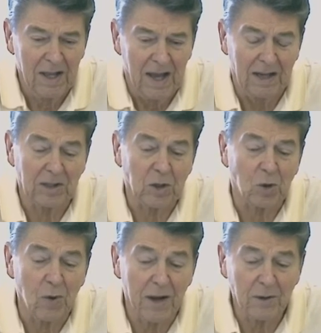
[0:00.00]
And at the
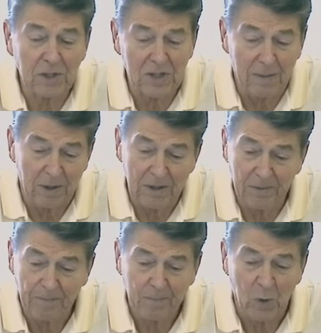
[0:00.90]
Toronto Summit,
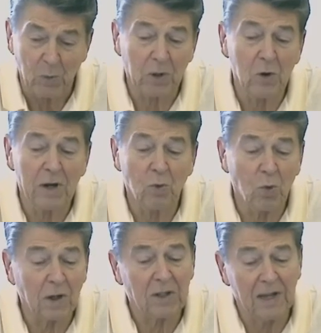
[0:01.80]
we're going to
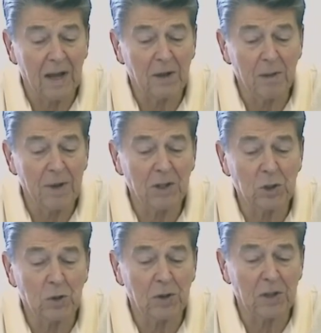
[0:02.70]
work together to make
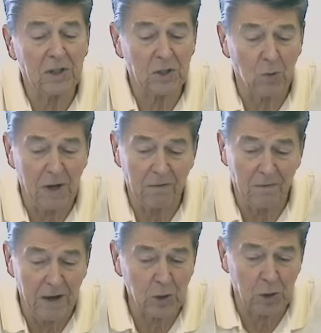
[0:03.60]
sure that this great
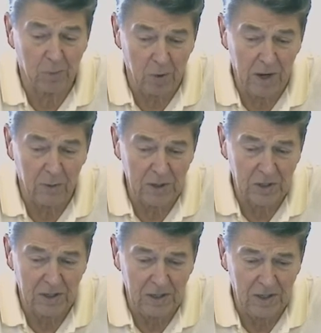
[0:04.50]
venture to progress
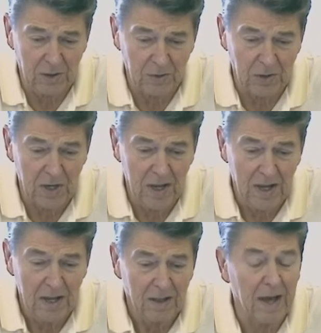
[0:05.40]
continues.
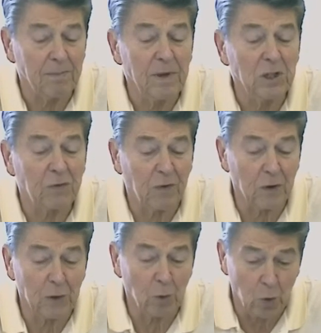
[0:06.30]
That means
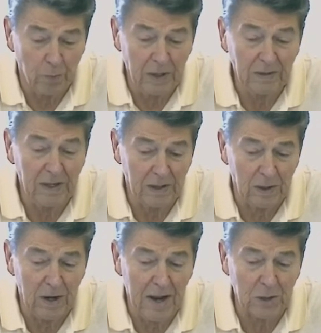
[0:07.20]
further opening the
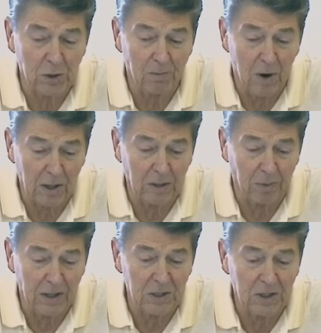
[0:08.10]
international
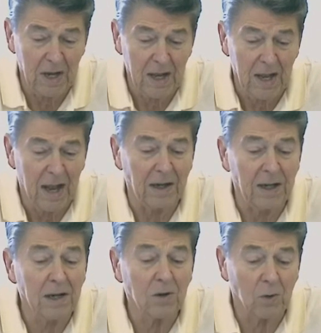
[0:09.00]
marketplace and
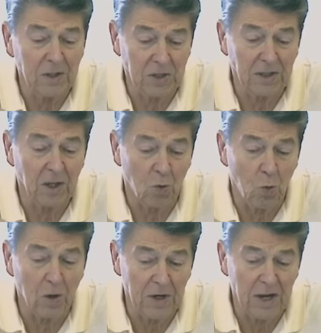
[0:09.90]
increasing the
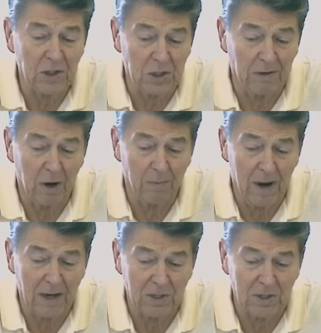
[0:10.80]
coordination of our
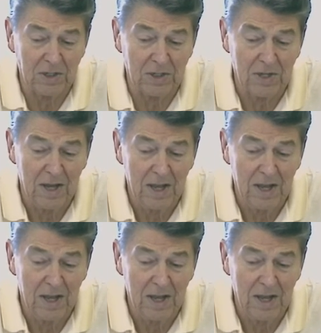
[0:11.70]
policies.